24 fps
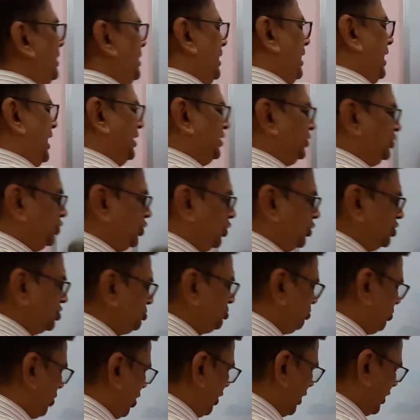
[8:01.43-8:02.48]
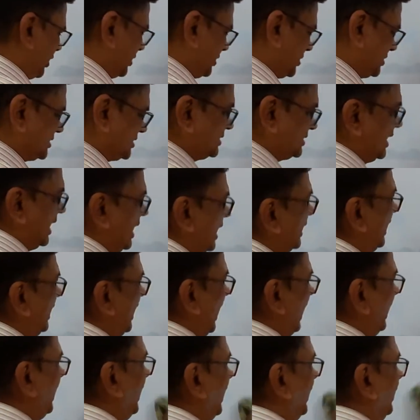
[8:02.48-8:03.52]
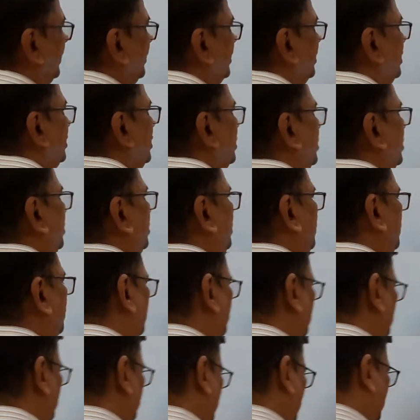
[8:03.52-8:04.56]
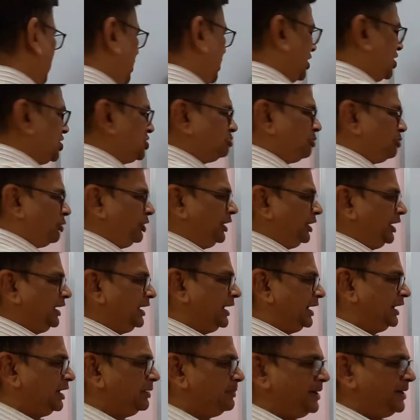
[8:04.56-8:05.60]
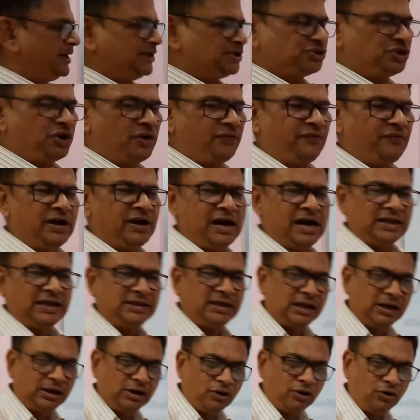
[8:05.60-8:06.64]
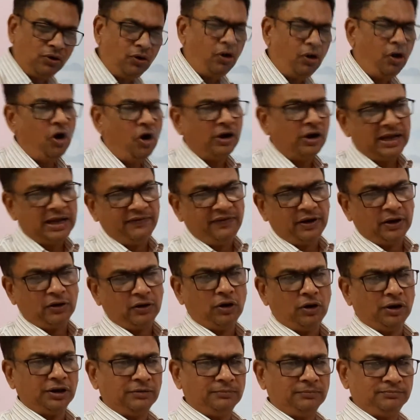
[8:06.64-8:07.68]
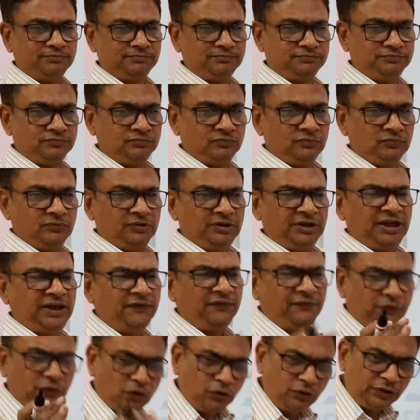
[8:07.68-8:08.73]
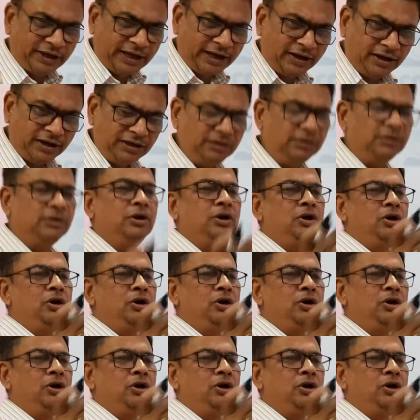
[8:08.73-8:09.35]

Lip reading: and those products are added to the corresponding elements of other row or other column. If row taken,